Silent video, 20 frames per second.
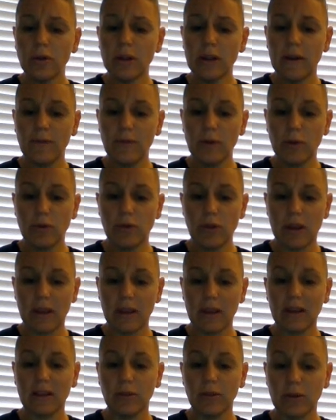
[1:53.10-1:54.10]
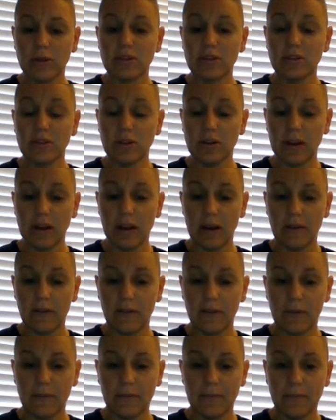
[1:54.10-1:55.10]
only if you think it looks good
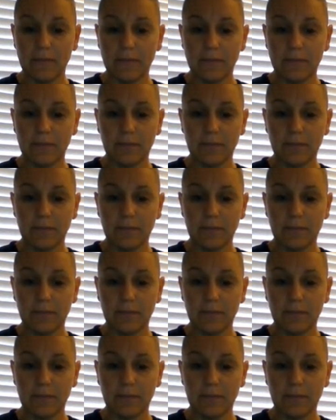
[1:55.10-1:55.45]
enough.